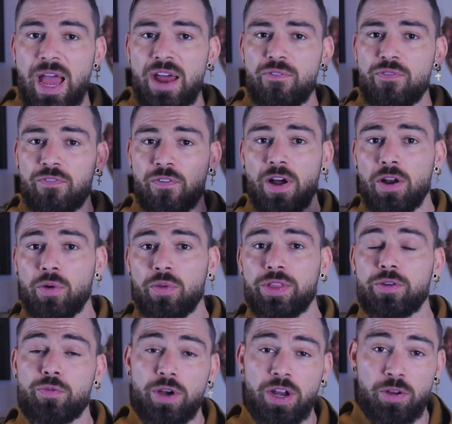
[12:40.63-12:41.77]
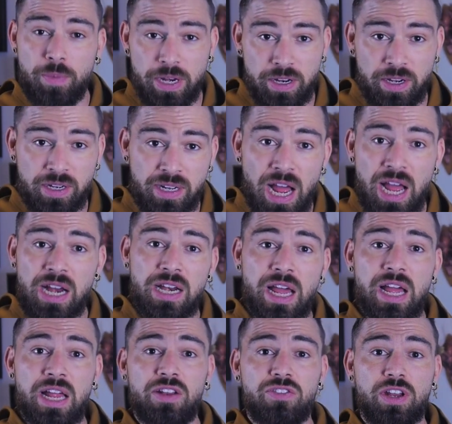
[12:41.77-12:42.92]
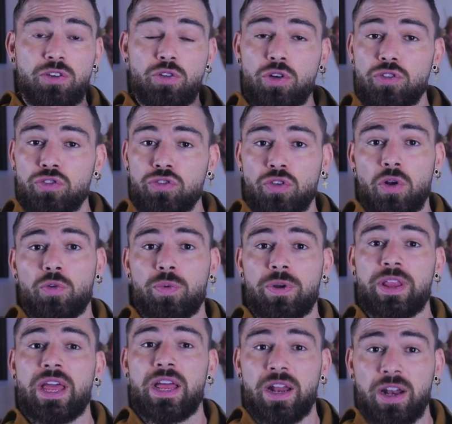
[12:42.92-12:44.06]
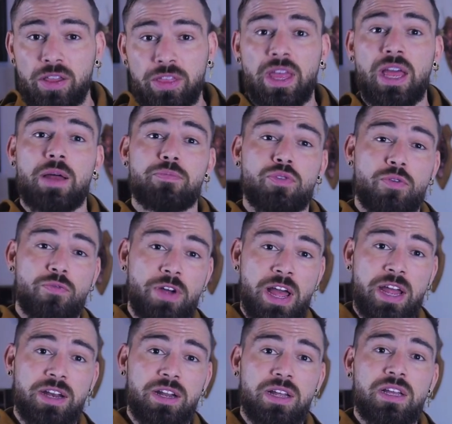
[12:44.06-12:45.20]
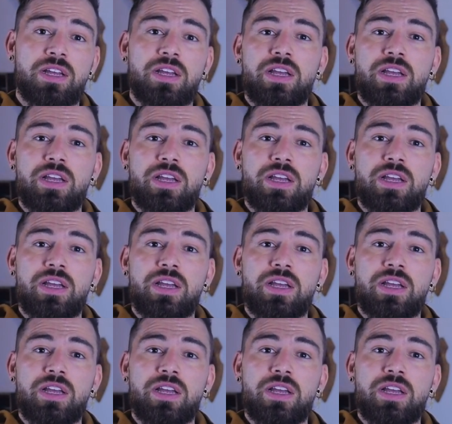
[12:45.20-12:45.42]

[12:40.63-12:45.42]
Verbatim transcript: and follow the recommended guidelines and consult with a healthcare provider,